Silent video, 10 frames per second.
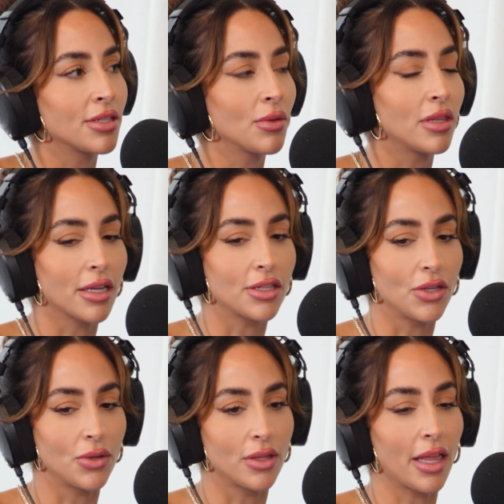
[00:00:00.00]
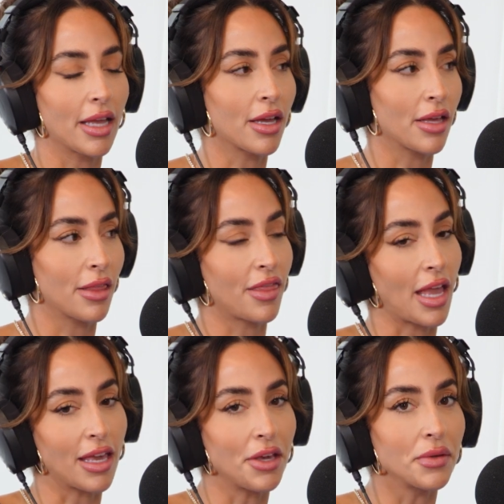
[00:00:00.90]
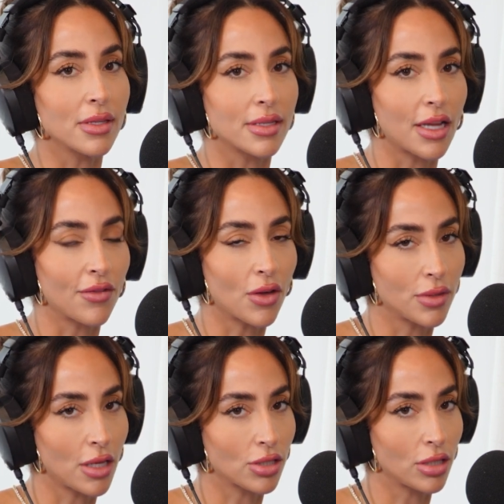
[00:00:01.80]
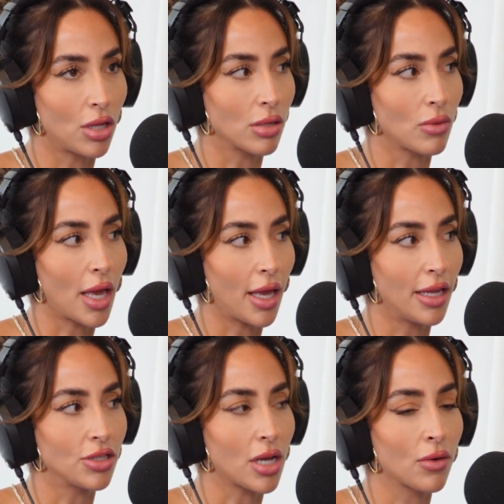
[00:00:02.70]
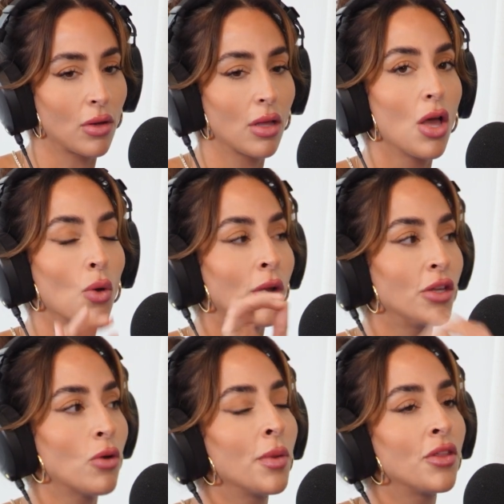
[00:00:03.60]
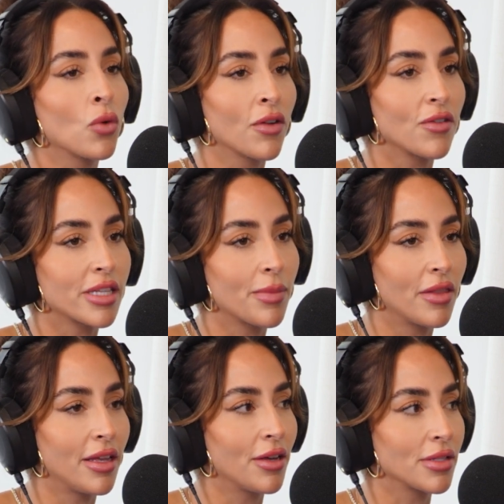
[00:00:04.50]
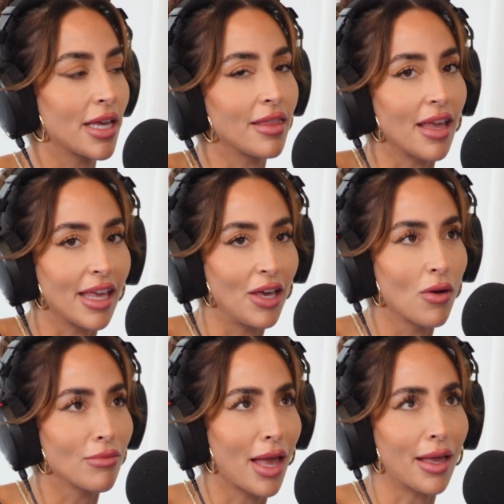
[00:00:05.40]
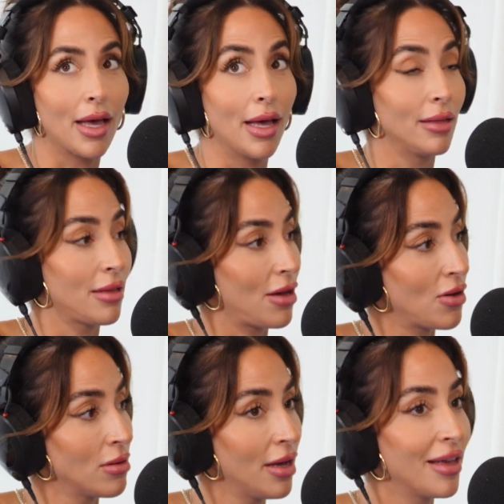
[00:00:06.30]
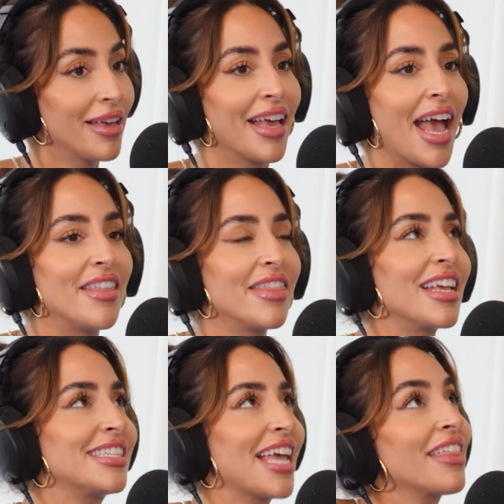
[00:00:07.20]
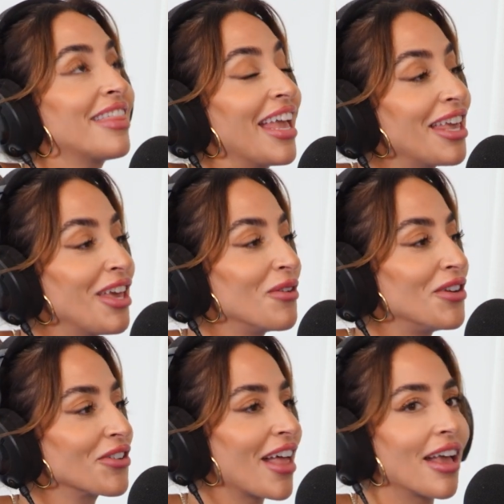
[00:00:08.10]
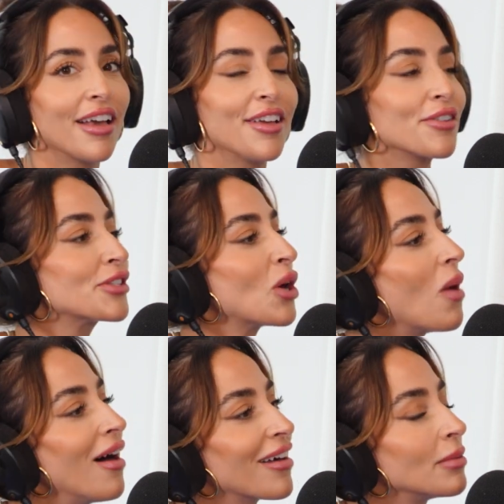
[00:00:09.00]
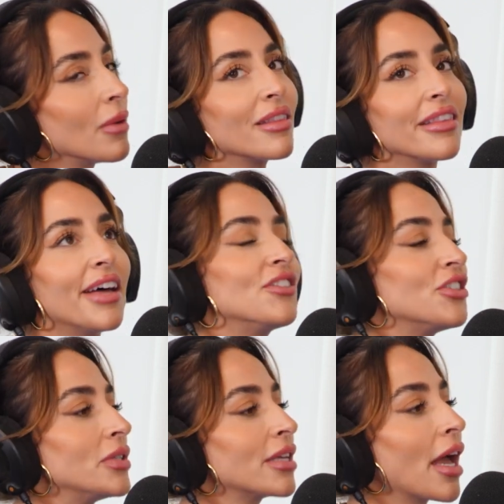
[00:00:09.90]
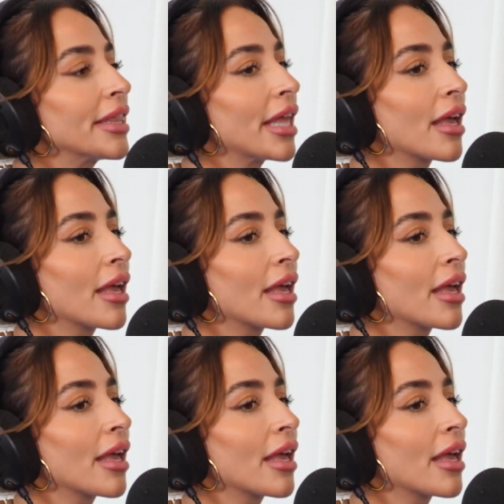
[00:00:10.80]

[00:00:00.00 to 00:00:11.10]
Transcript: I also think too that like thank yous and stuff go such a long way in general. When you open the door for someone and they don't say thank you, I'm like, hello. Exactly. And then they say thank you and you're like, you're so welcome. I would love to do it again.